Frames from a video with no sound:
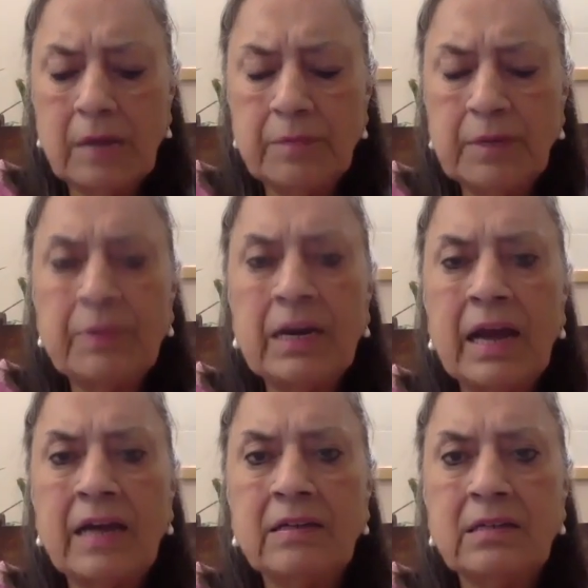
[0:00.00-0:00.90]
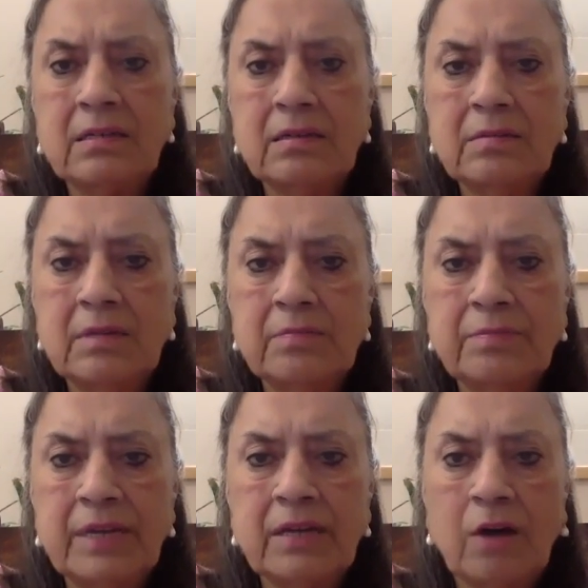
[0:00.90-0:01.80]
people had
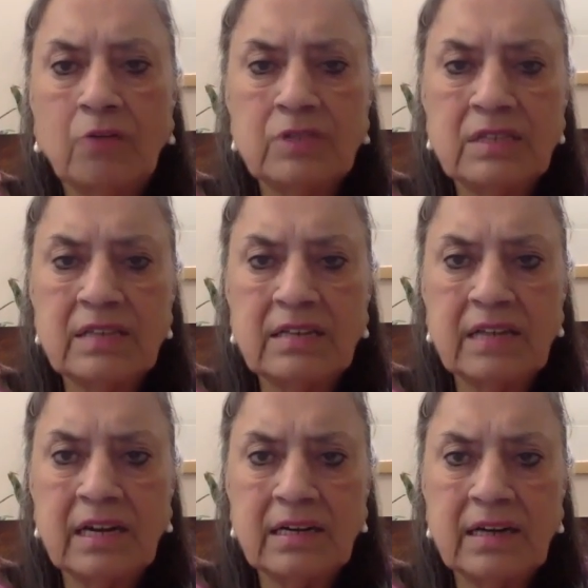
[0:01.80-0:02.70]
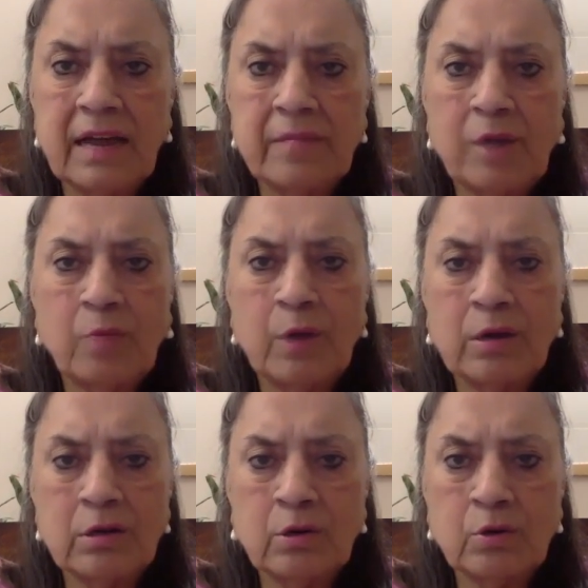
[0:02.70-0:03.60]
big houses at that time of
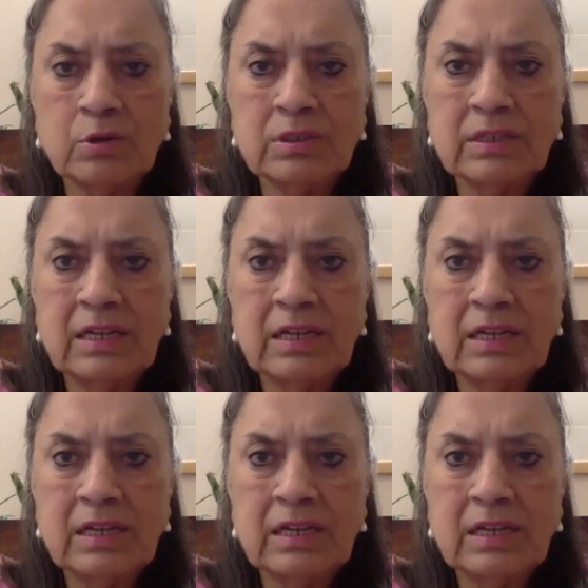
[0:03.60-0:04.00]
laws,